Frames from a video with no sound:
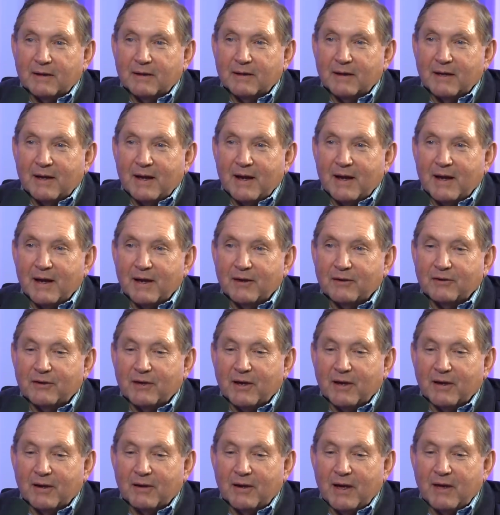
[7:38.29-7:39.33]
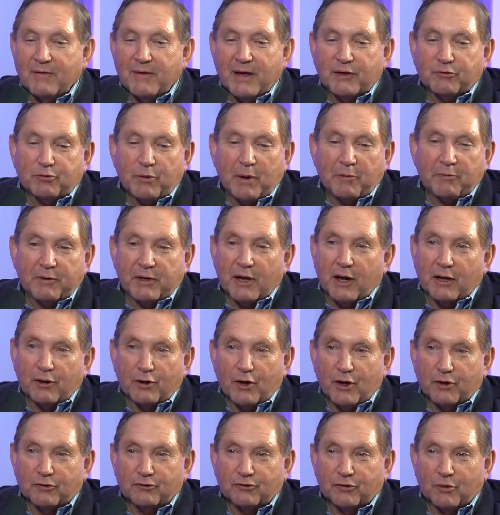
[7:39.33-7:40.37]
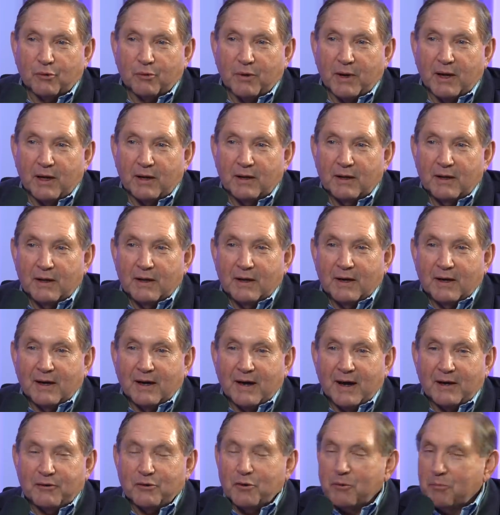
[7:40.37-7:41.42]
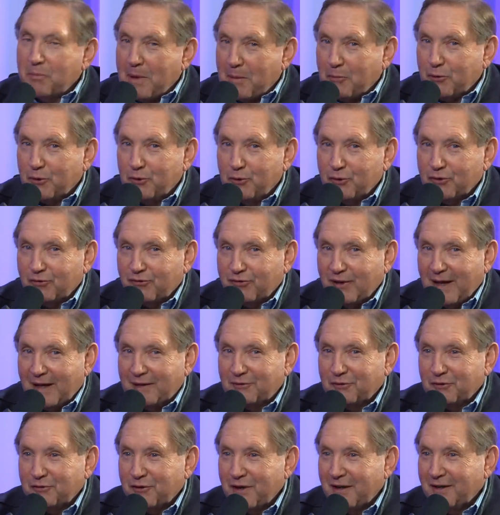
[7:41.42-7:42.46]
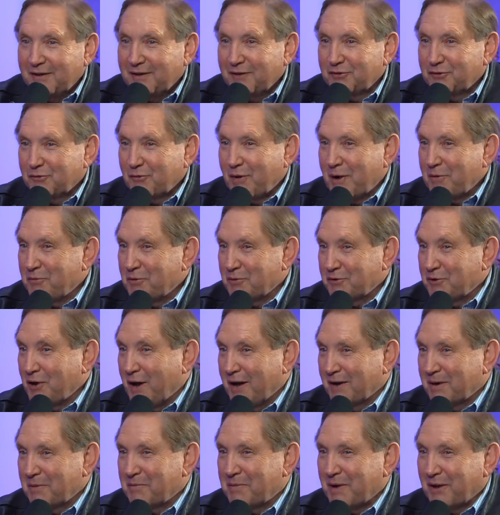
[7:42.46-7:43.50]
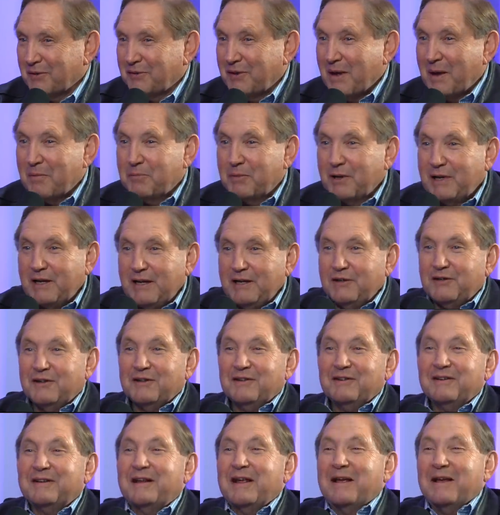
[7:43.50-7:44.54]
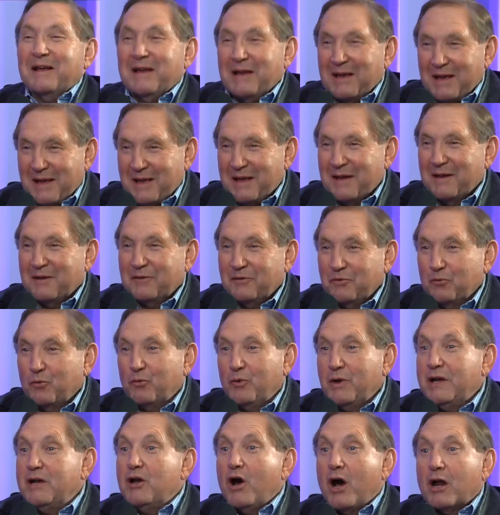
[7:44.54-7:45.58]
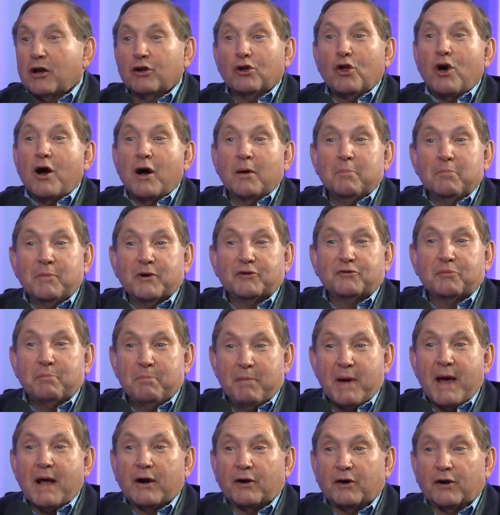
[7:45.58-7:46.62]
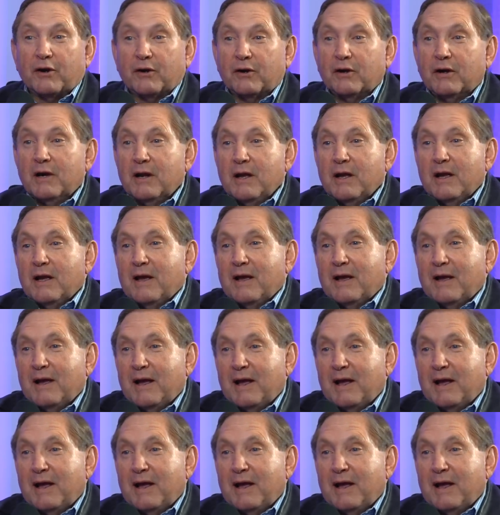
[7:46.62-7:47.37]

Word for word: Yeah. And that's why we got along so well. Okay. I don't remember who his flag lieutenant is, so I won't talk about that, but we got along much better. All right.